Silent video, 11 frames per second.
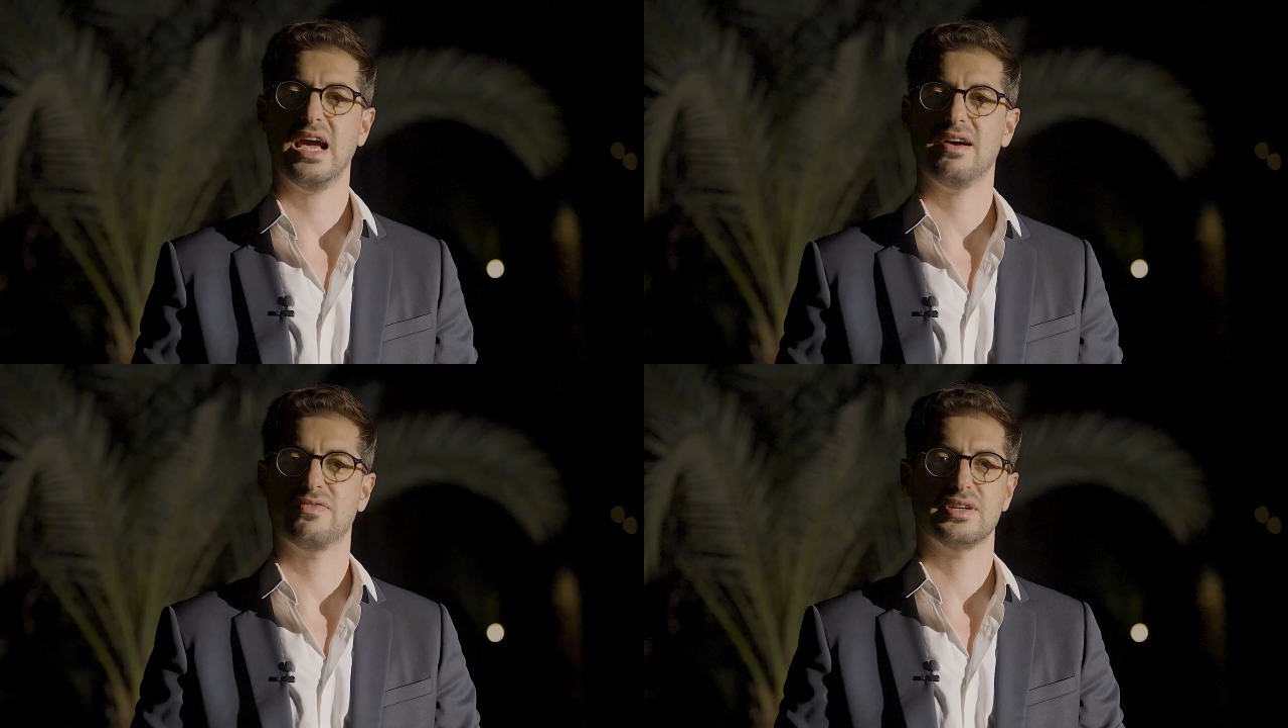
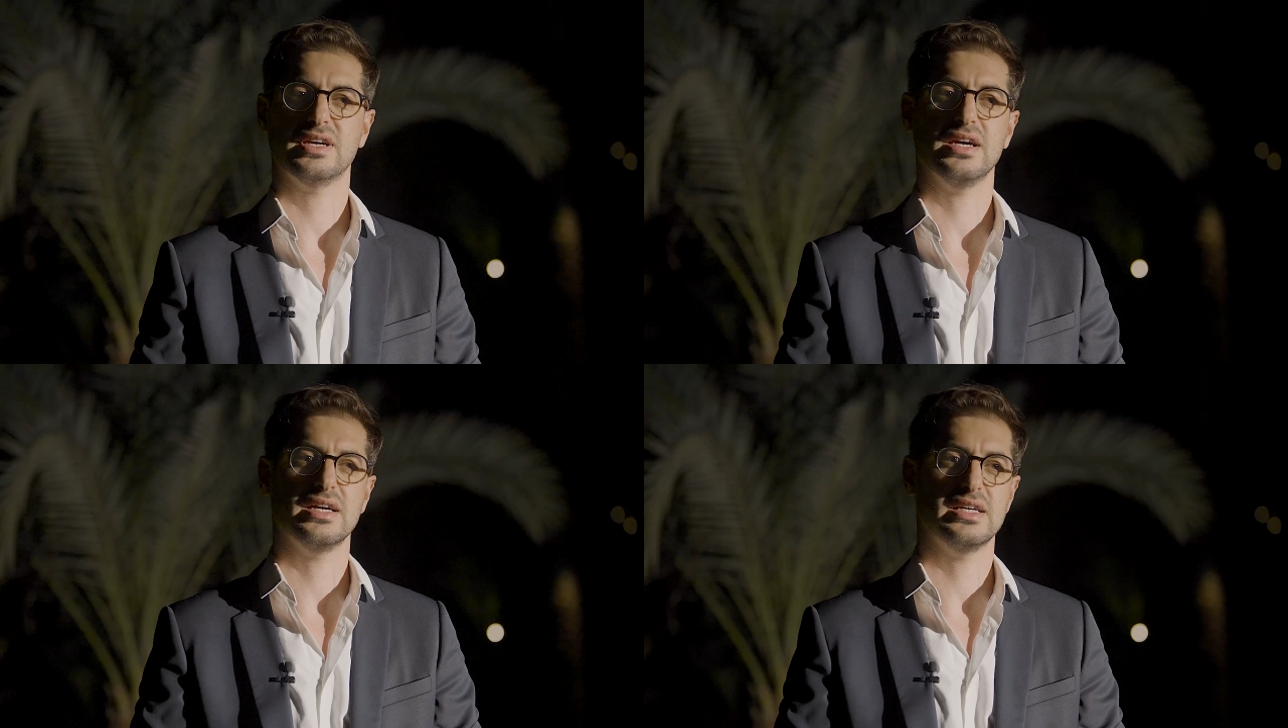
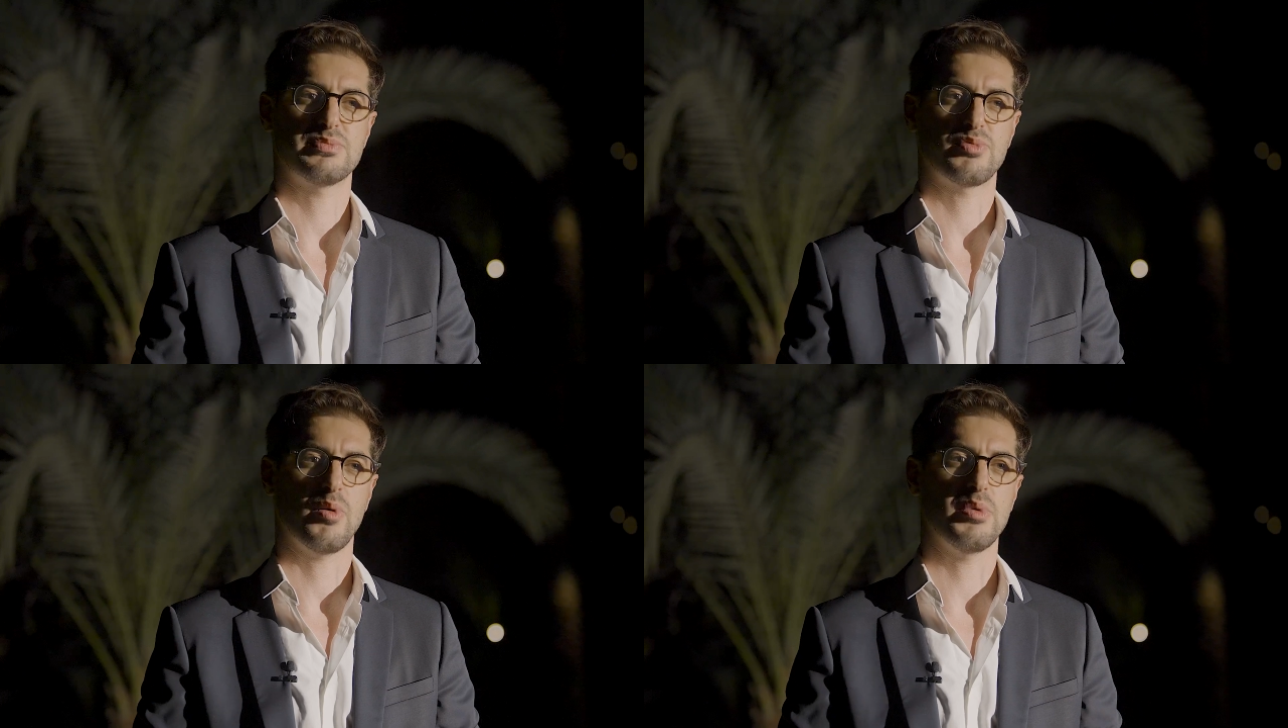Africa
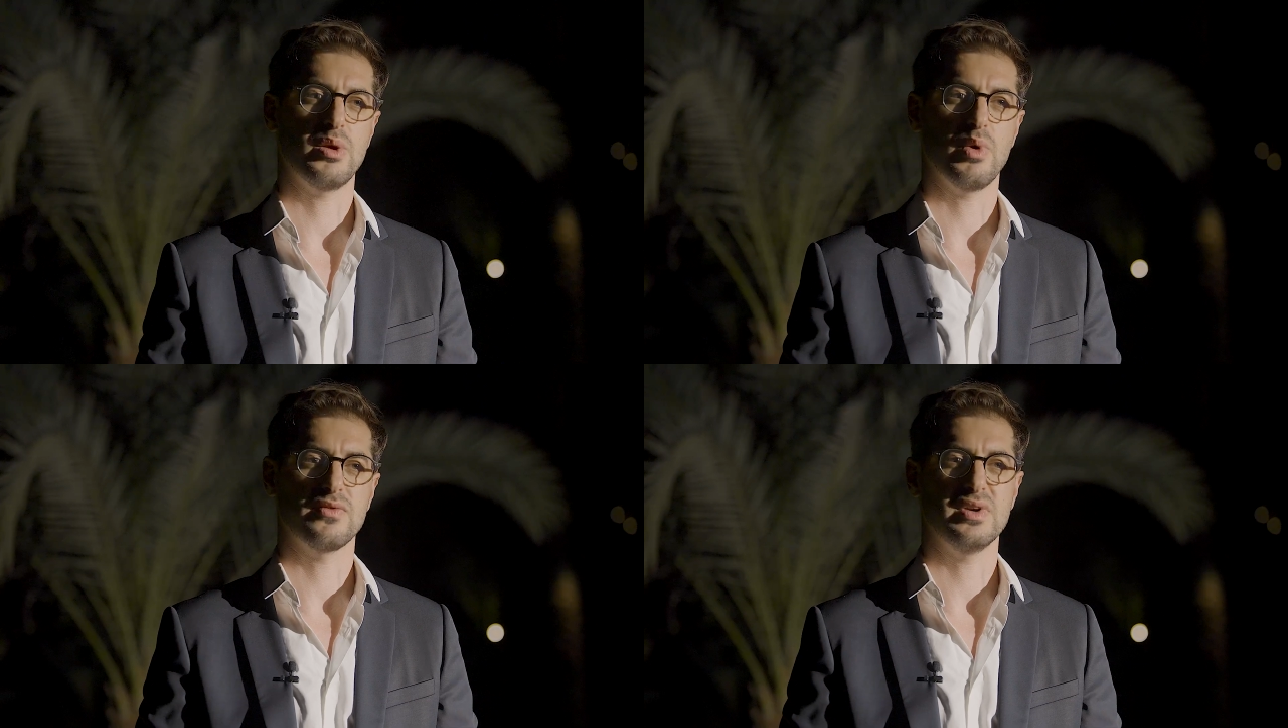is
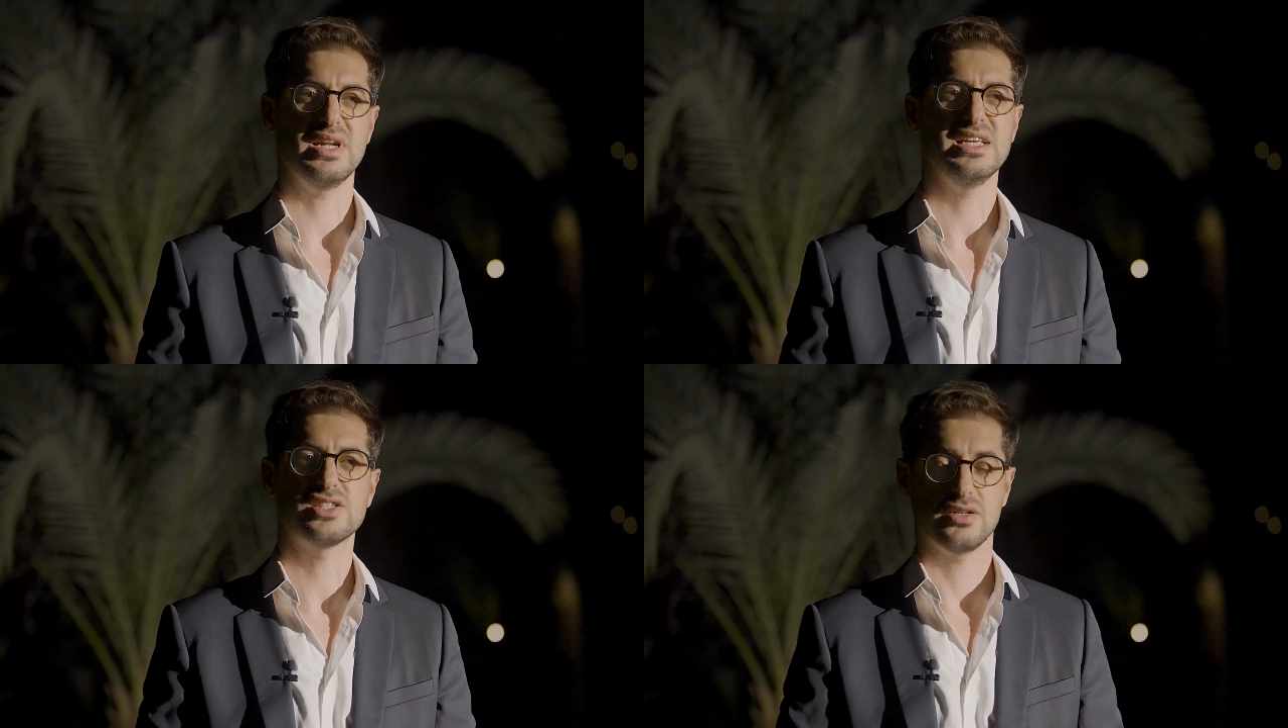probably one of the
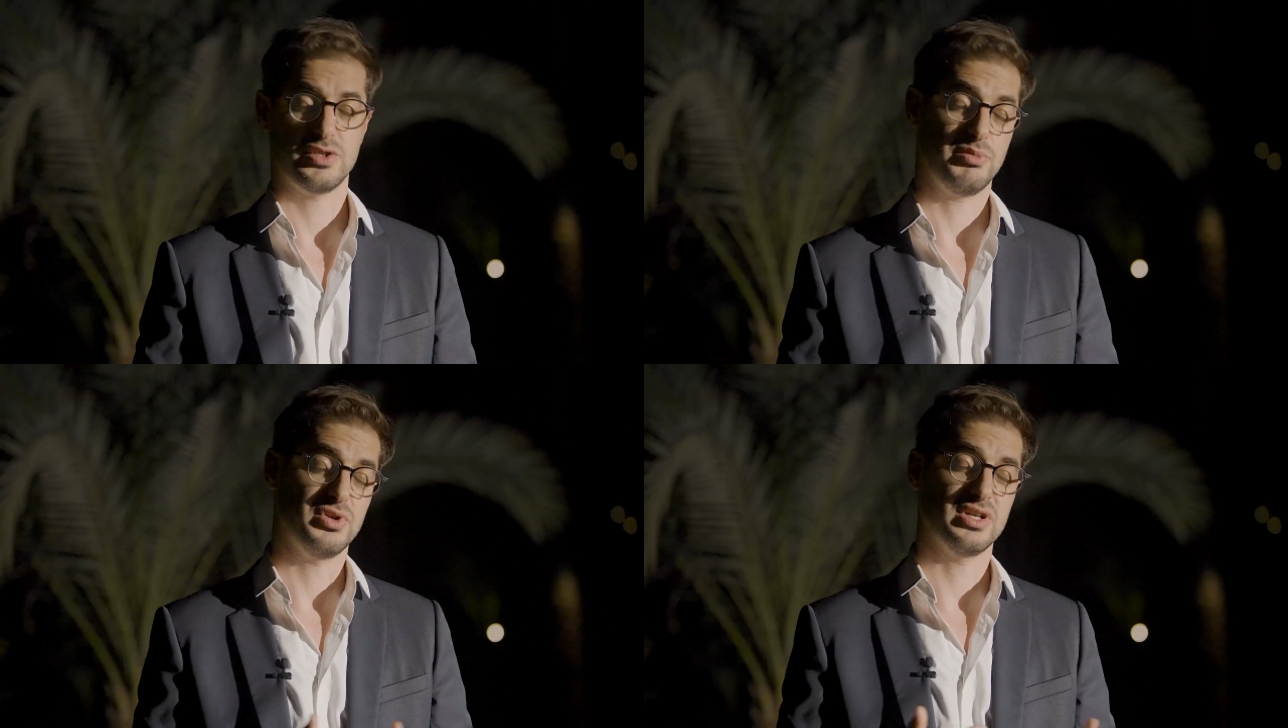least
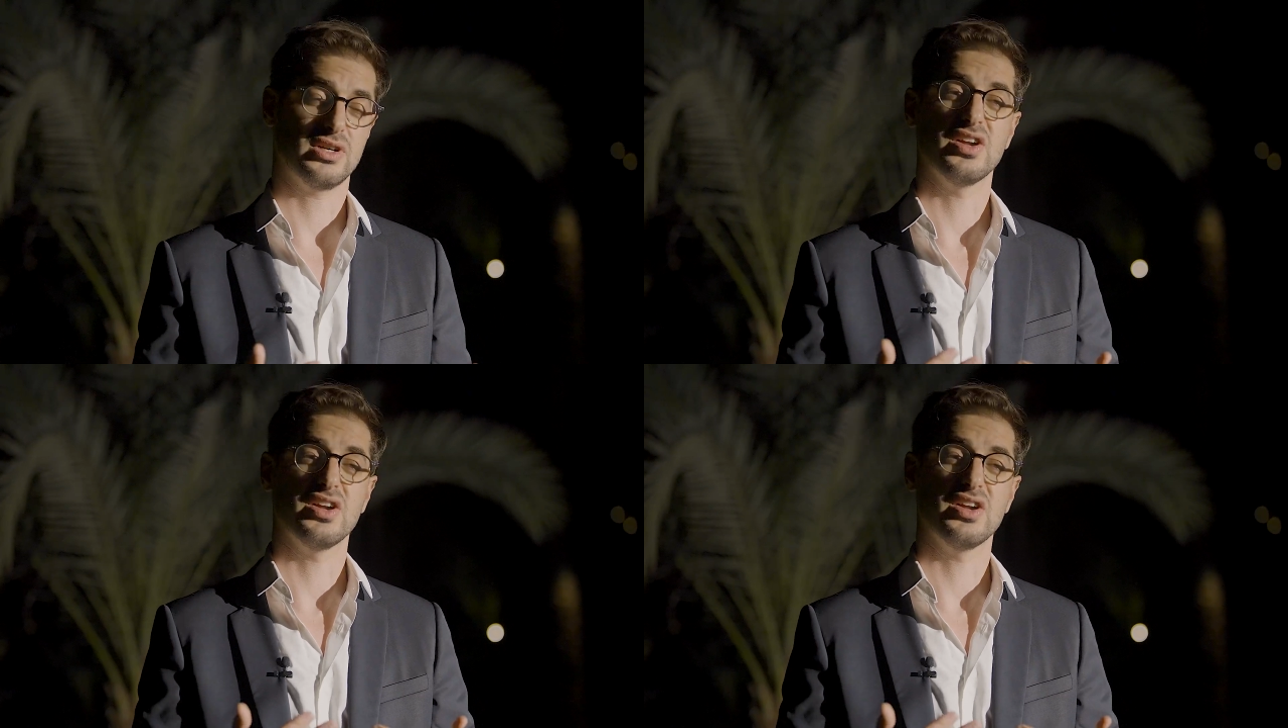contributing